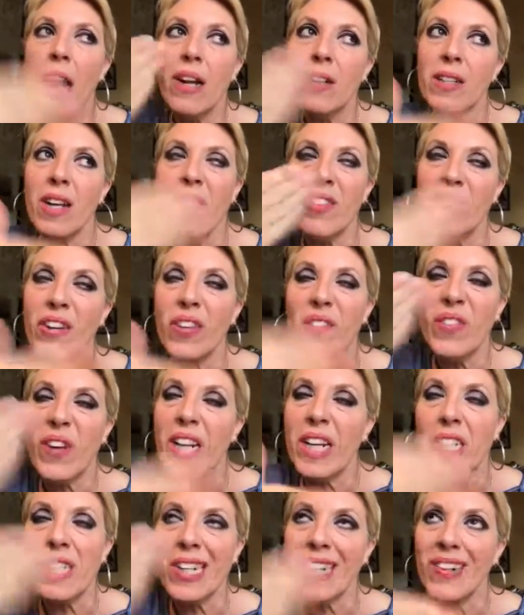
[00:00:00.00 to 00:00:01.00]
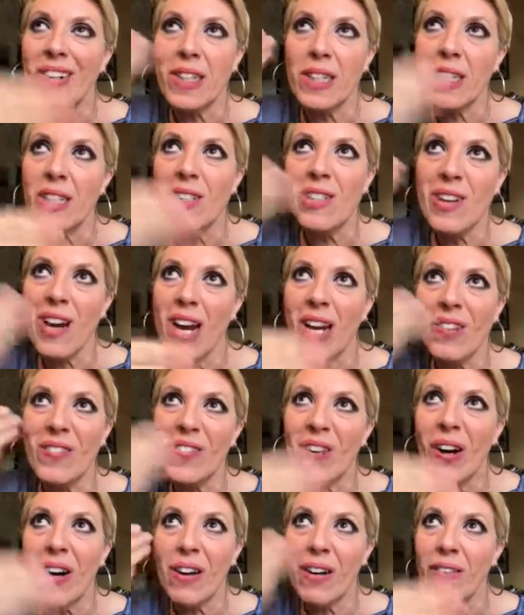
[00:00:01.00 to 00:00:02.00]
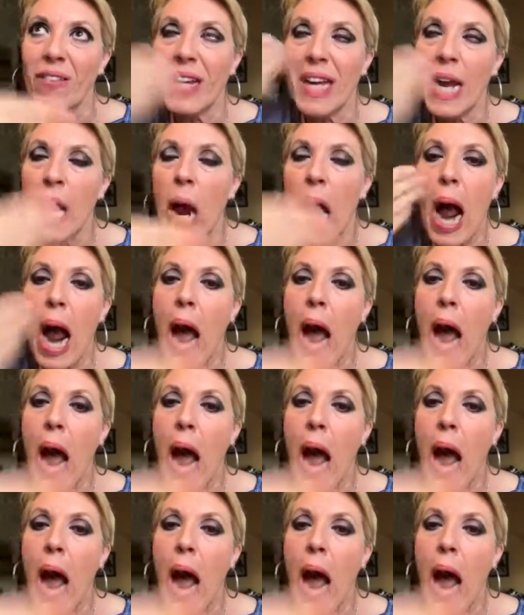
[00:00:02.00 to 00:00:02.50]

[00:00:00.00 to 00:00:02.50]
I'm not very patient with the drying part of it.